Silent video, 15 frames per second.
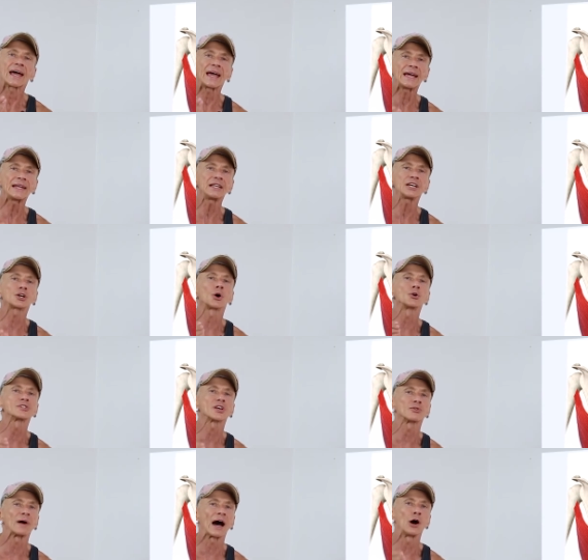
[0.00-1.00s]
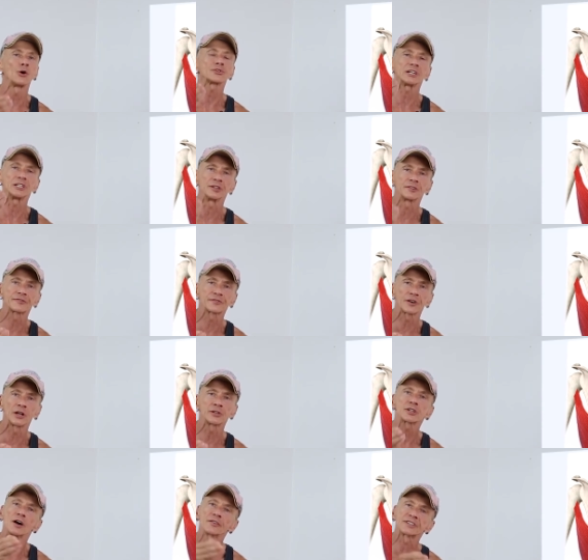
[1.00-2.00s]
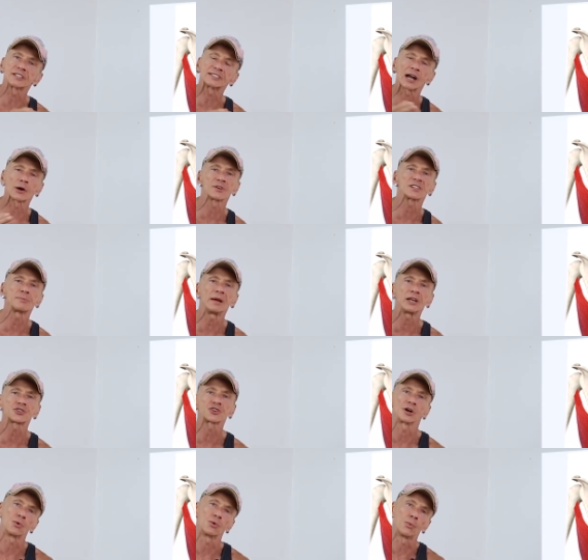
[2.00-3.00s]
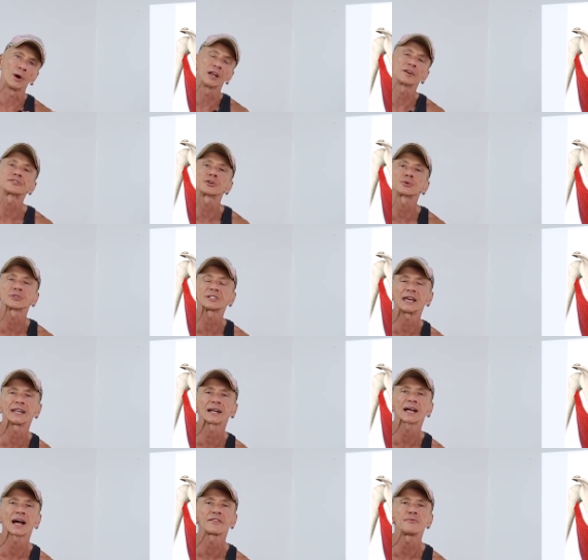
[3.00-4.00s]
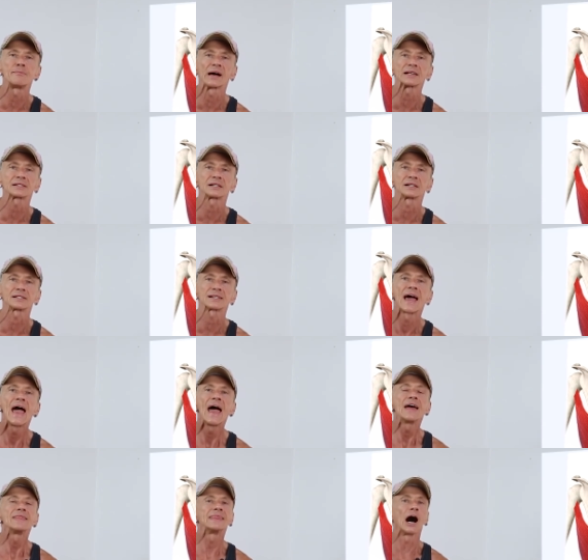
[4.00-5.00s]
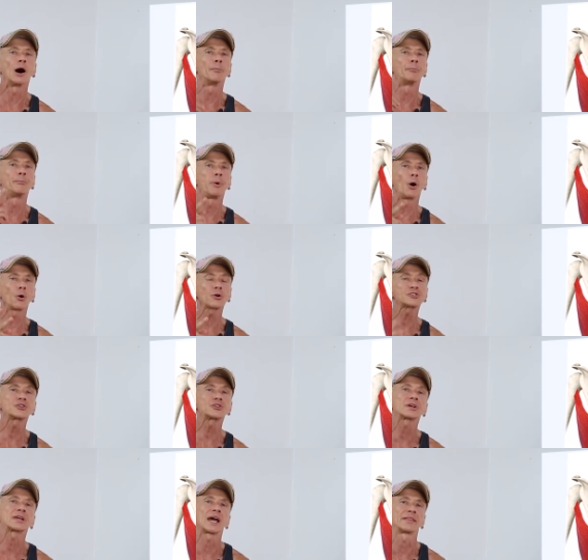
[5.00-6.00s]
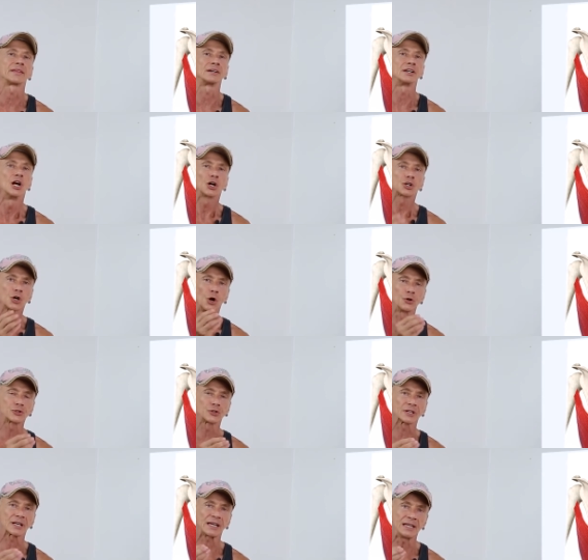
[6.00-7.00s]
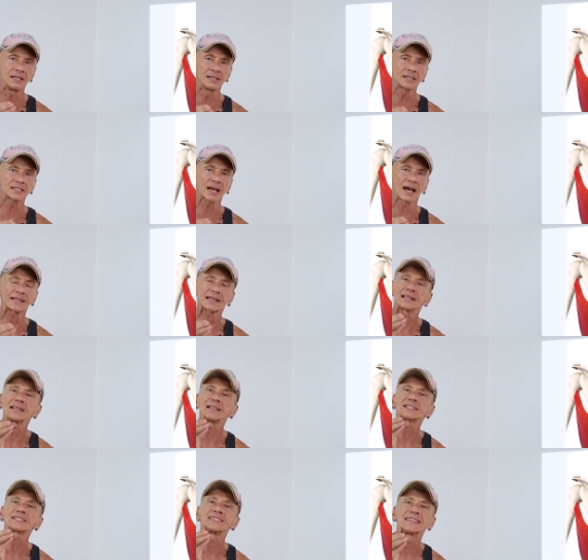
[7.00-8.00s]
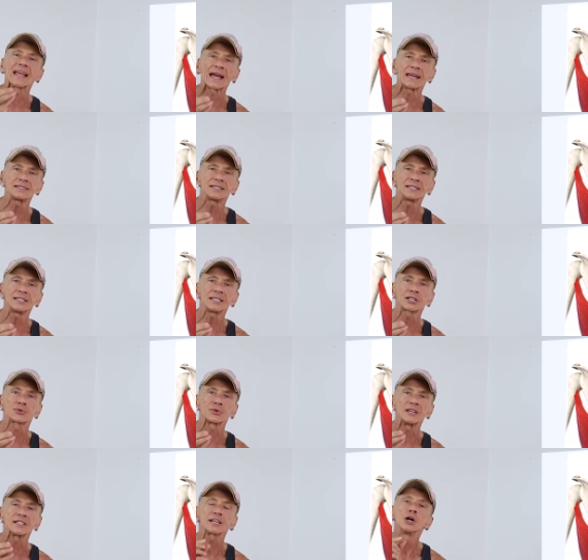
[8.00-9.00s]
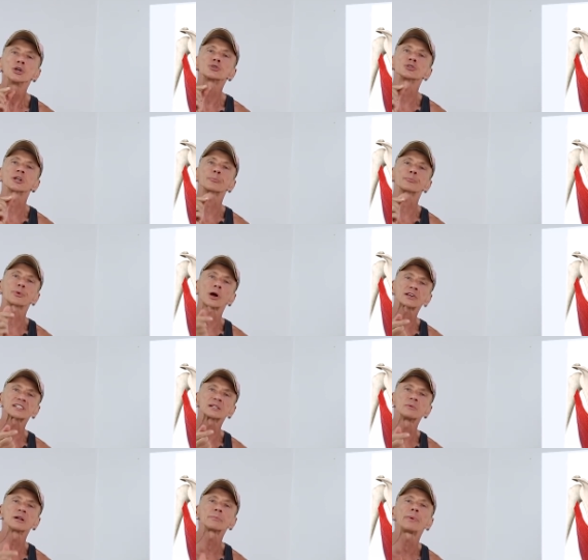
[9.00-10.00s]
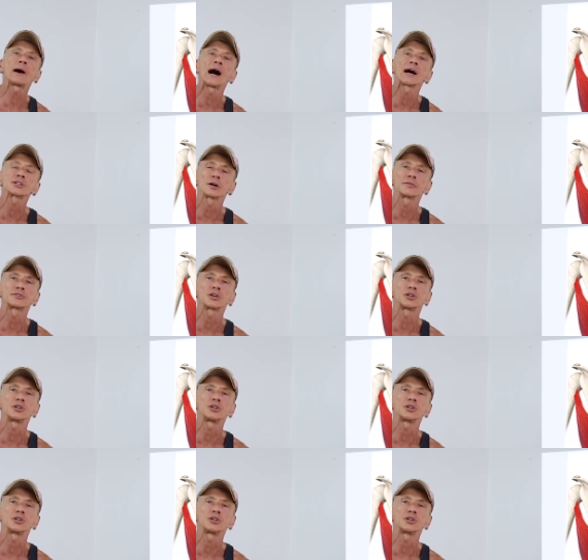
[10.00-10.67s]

and it goes around and in front of the teres major, one of the rotator cuff muscles. Now both together go to the inside at least 90 degrees to the proximal part of the